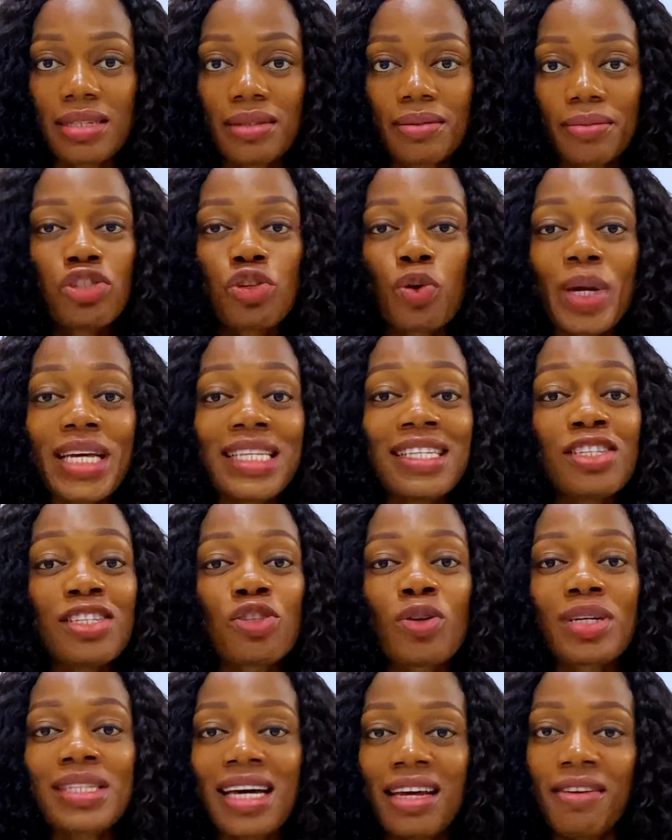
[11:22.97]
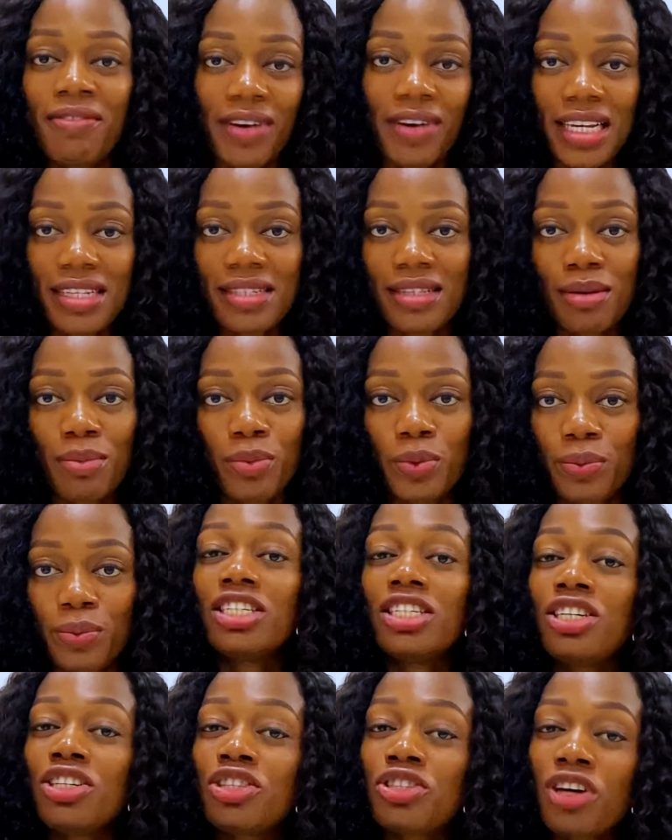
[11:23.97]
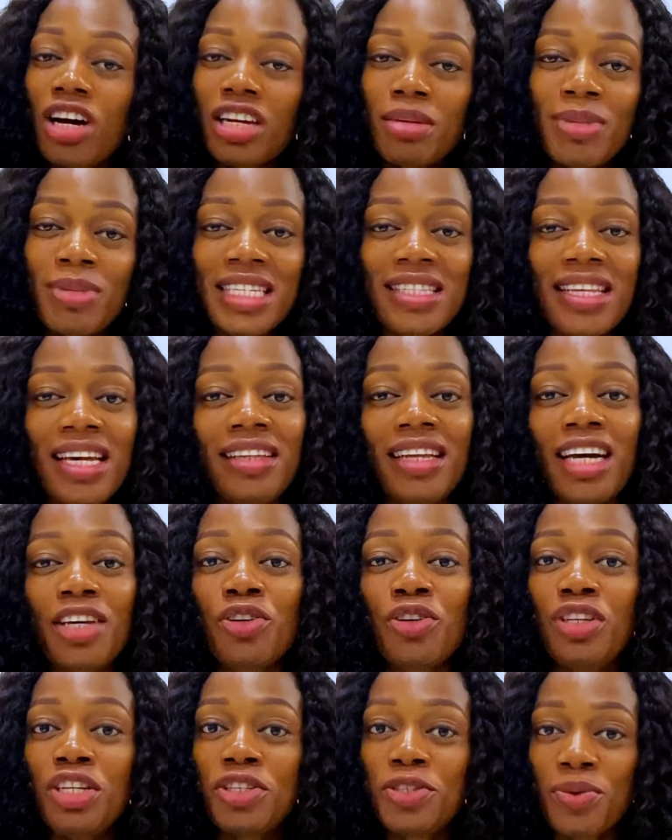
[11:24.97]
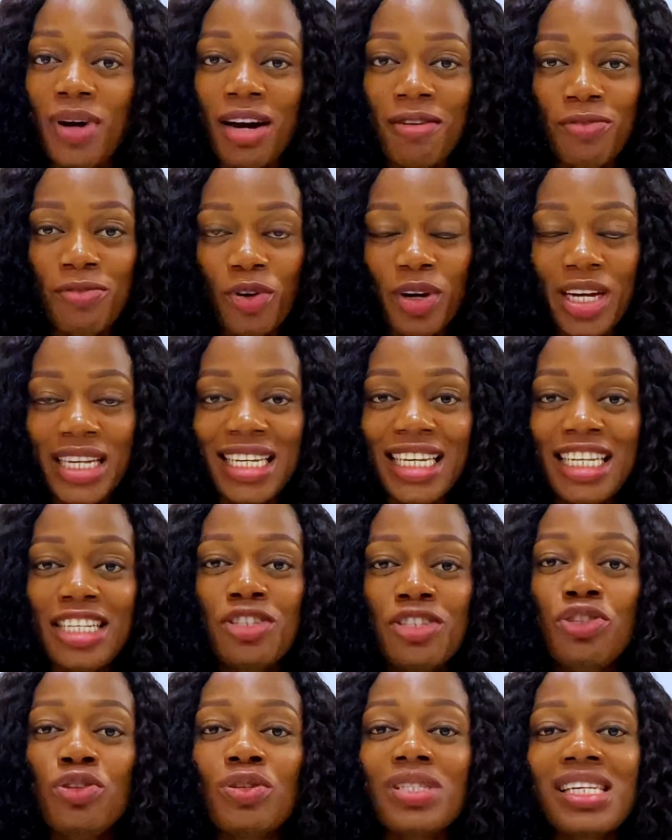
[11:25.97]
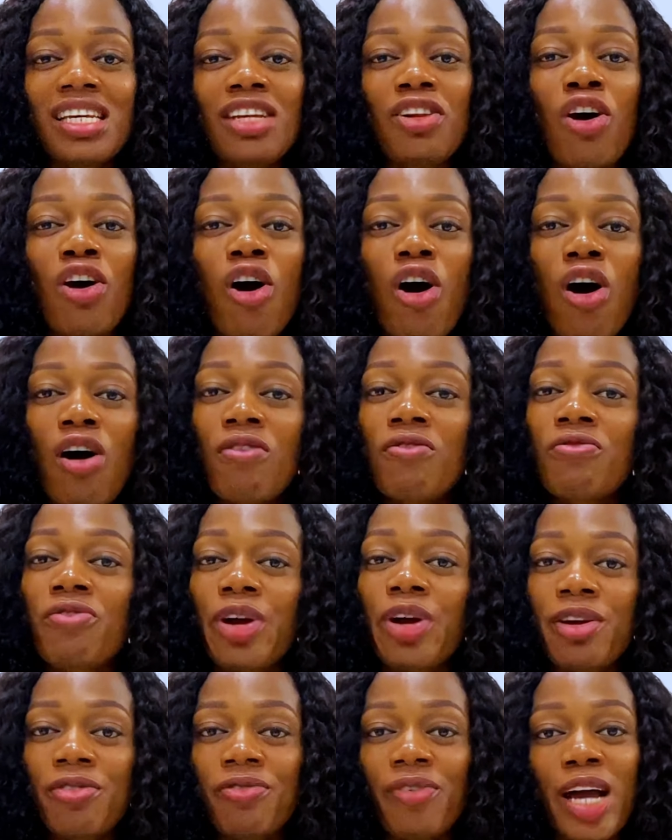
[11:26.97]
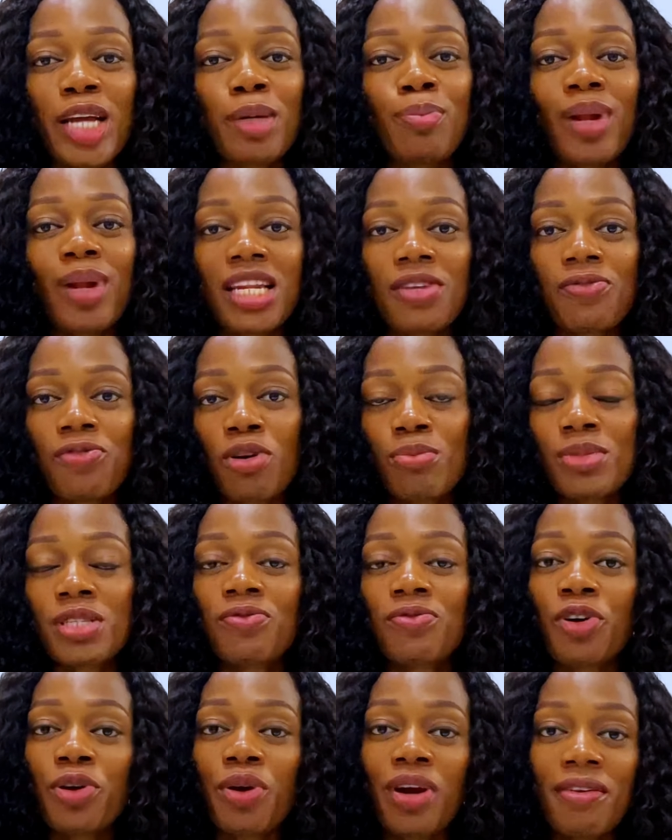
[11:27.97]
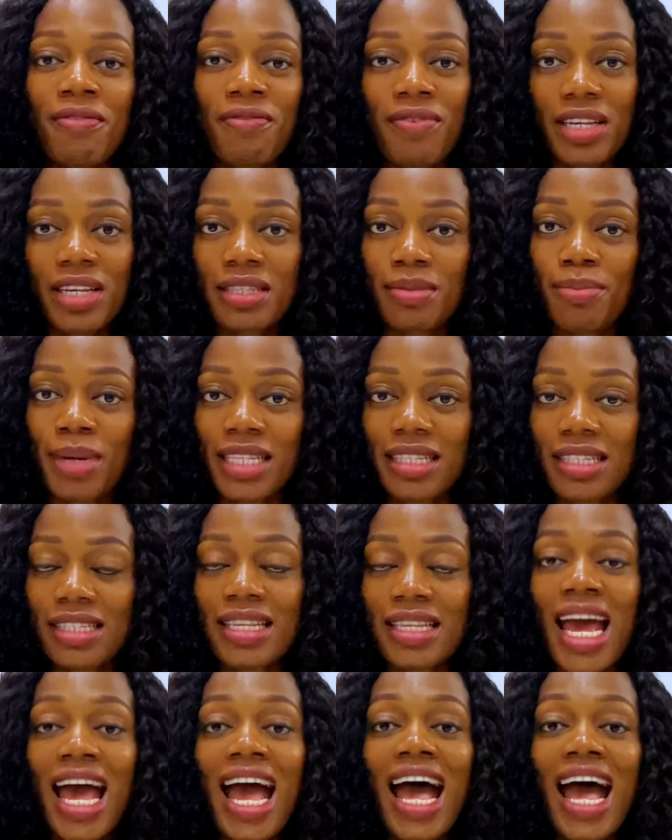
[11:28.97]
So it is not advisable. The third mistake that you need to avoid is using unverified platforms for your investments.